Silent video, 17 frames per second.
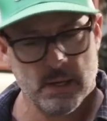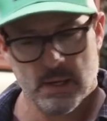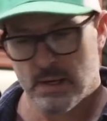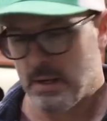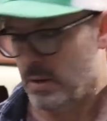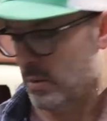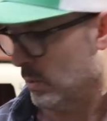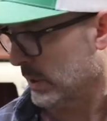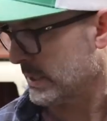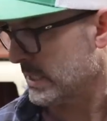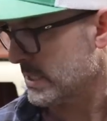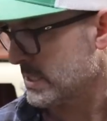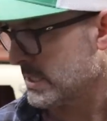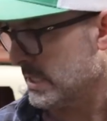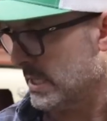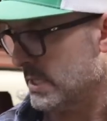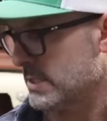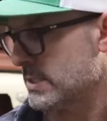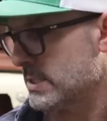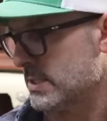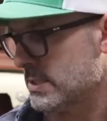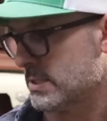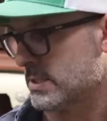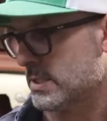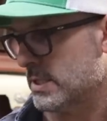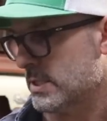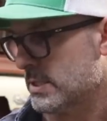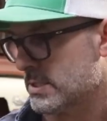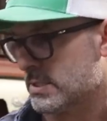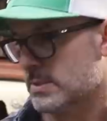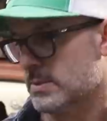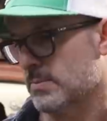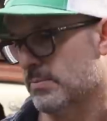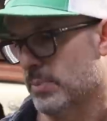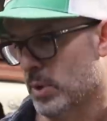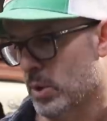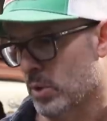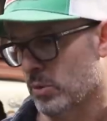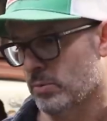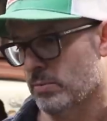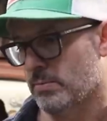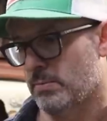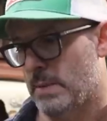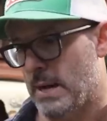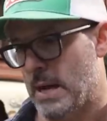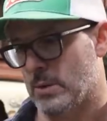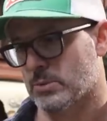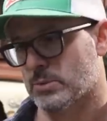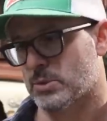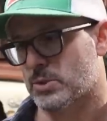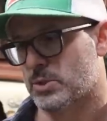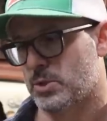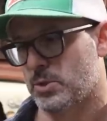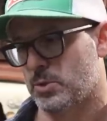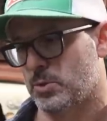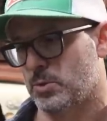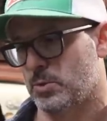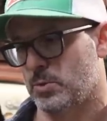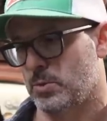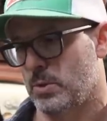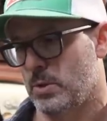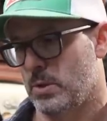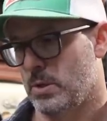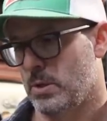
Uh, what this does is this bolt mounts to